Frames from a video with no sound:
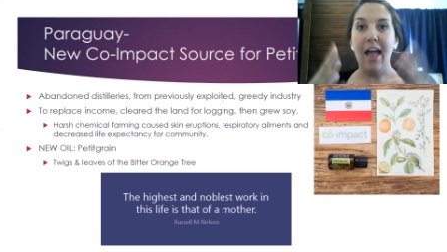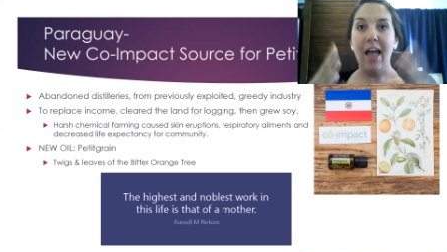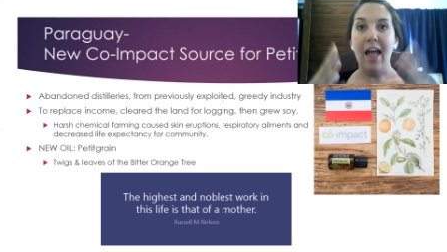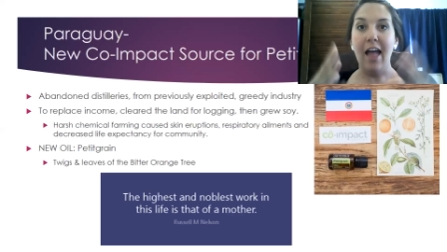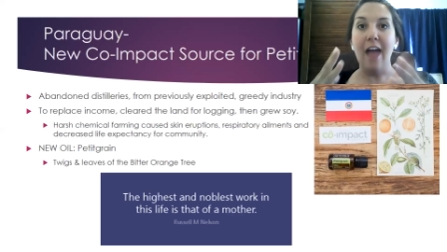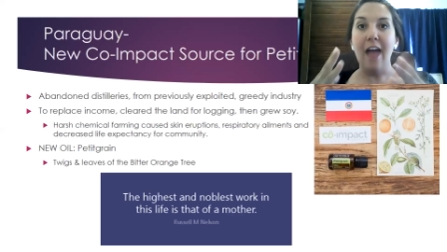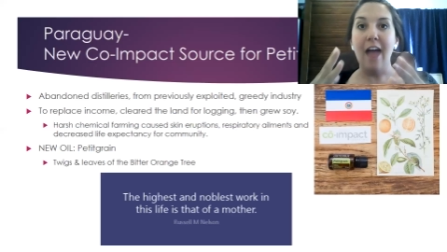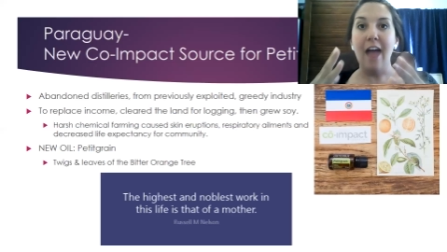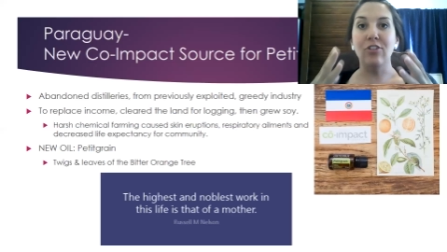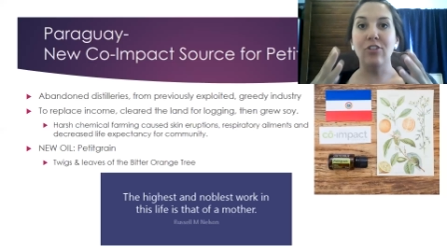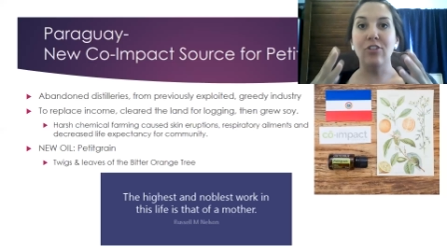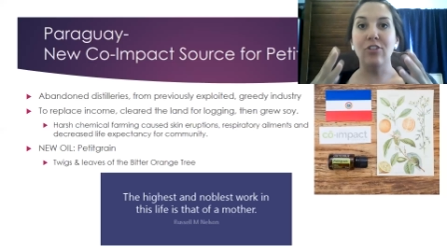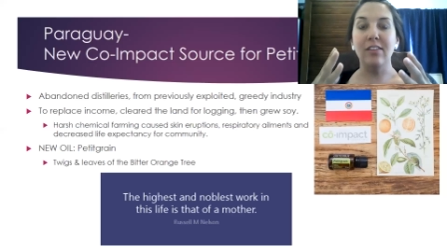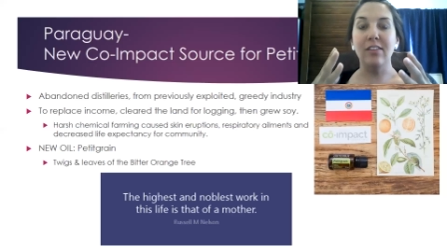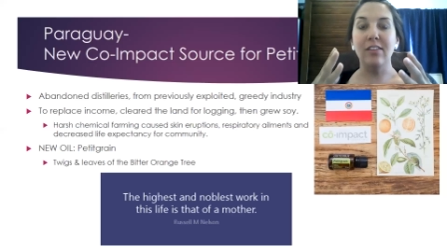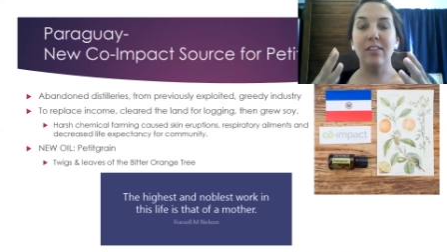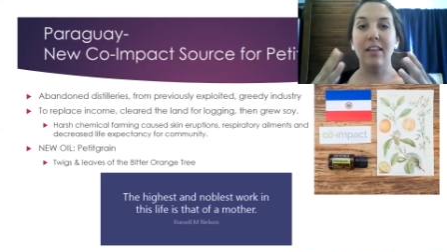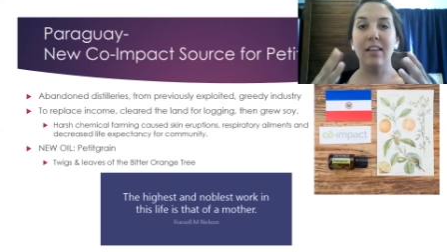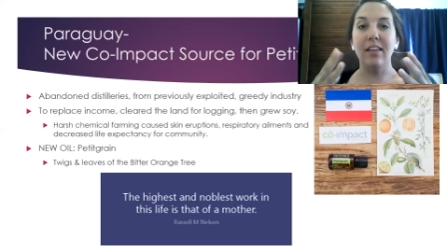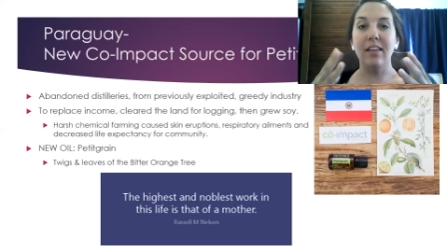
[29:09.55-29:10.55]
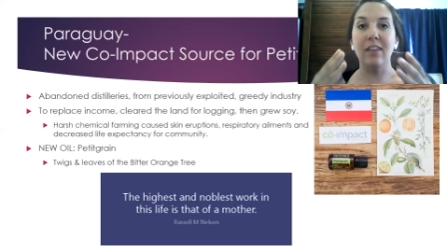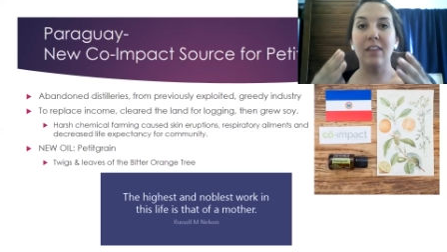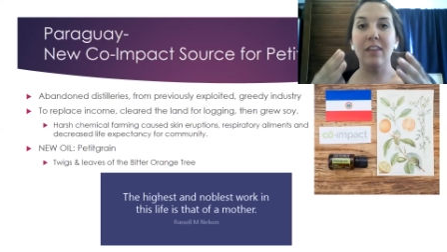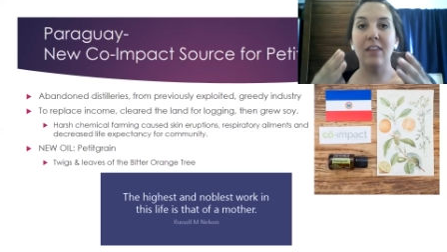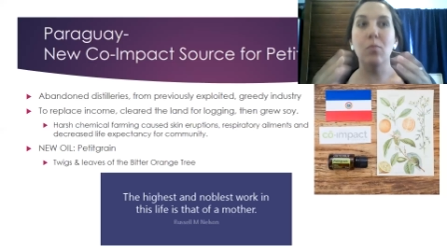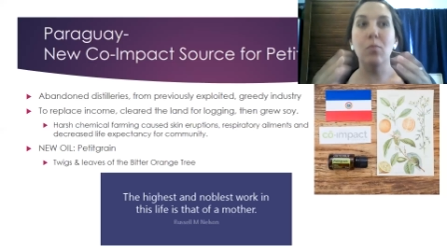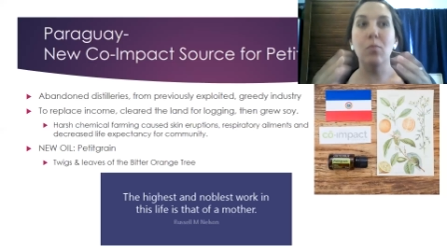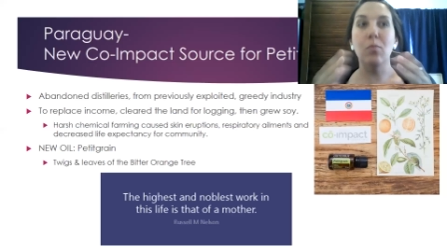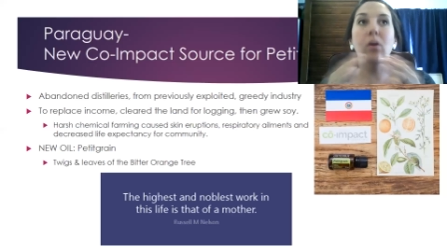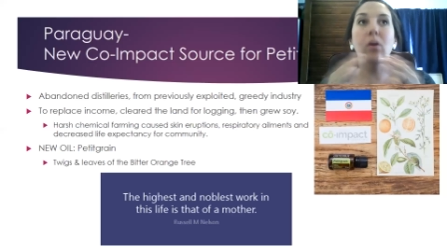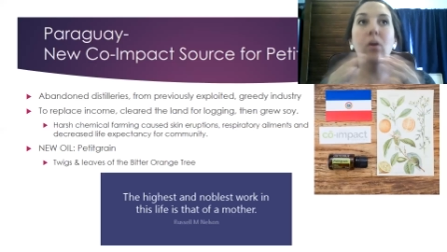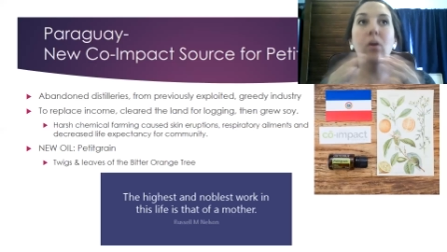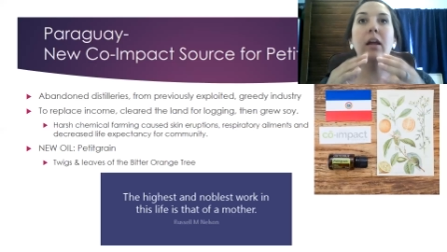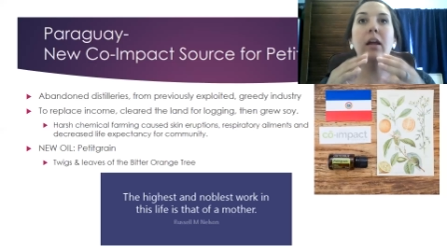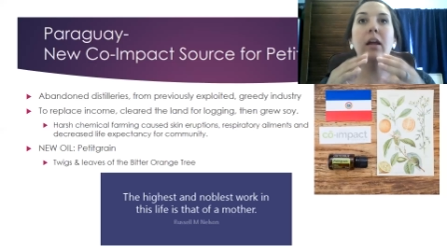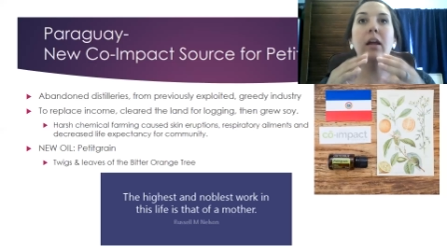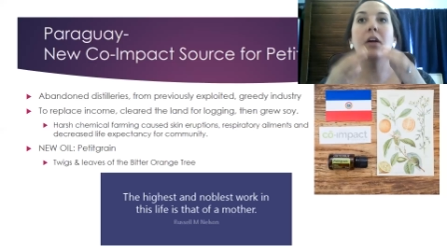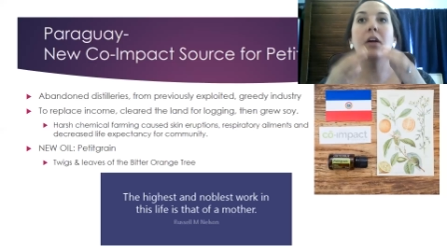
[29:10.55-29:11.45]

And she said that it's more like